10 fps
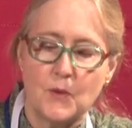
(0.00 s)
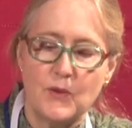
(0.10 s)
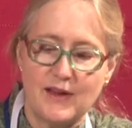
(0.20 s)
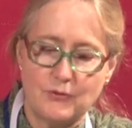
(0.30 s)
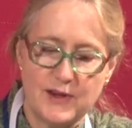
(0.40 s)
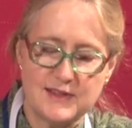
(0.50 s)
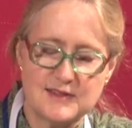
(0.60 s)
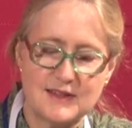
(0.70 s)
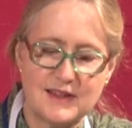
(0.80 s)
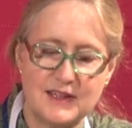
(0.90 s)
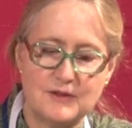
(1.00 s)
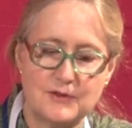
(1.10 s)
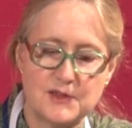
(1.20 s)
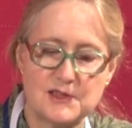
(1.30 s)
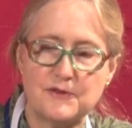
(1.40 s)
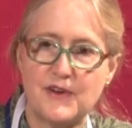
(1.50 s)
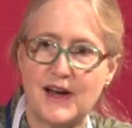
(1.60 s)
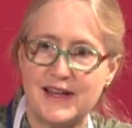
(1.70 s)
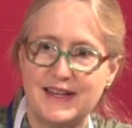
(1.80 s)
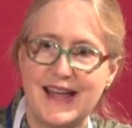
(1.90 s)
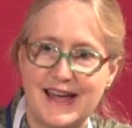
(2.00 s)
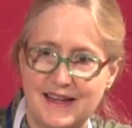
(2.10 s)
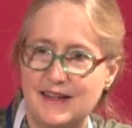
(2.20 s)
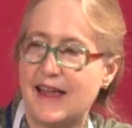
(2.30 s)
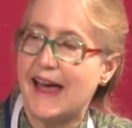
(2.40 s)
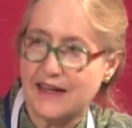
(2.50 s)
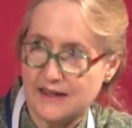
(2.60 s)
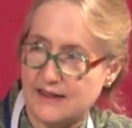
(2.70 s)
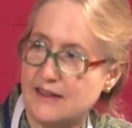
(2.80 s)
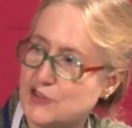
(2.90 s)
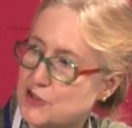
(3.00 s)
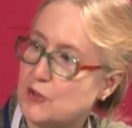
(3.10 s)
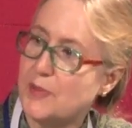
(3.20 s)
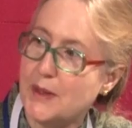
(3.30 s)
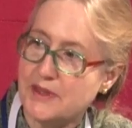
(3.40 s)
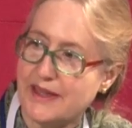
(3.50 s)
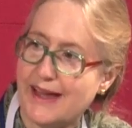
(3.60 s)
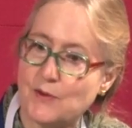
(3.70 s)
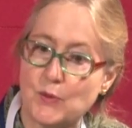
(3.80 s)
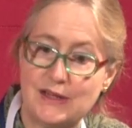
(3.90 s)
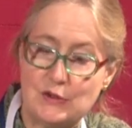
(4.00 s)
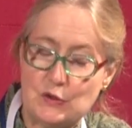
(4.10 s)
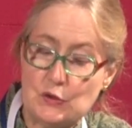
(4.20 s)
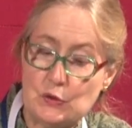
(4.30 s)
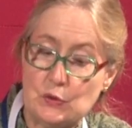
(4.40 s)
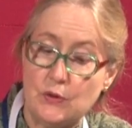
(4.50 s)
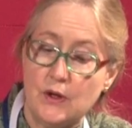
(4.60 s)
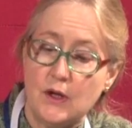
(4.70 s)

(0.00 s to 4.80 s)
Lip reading: We have recently diversified and added additional public equity too.